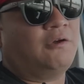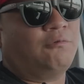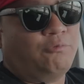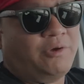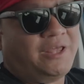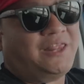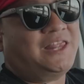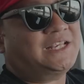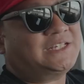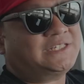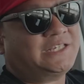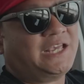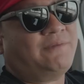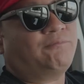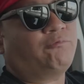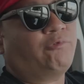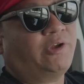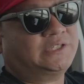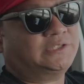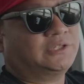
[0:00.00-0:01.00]
with the
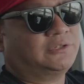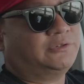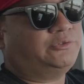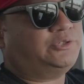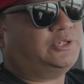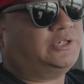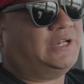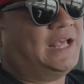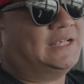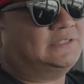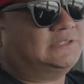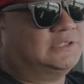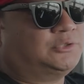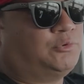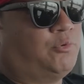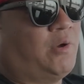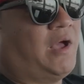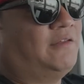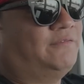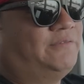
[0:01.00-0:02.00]
same resolution as a
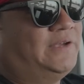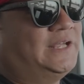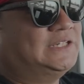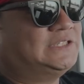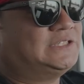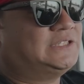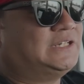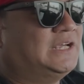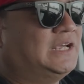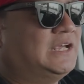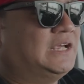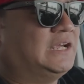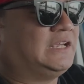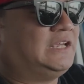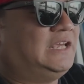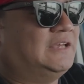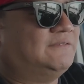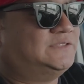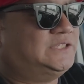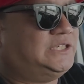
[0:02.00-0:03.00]
12-inch
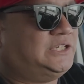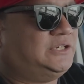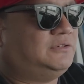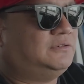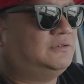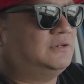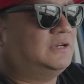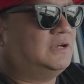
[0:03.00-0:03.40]
gives you